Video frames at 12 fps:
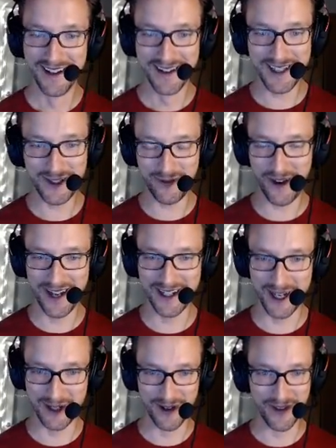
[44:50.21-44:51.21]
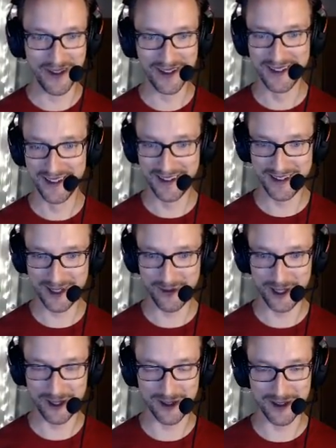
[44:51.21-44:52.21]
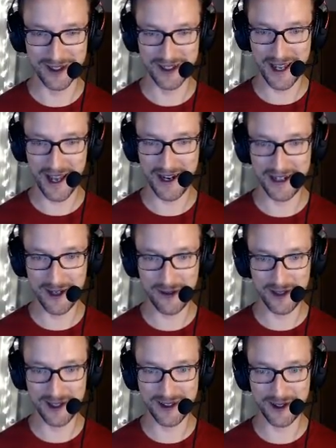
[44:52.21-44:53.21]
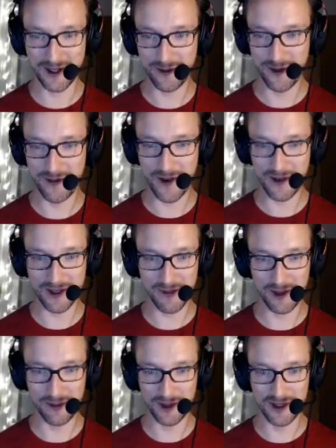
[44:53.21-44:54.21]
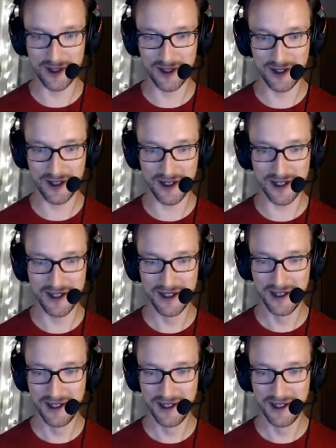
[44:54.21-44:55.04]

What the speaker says: Let's find out about this. This could be interesting. Yeah, and I definitely assert if we found something that was odd.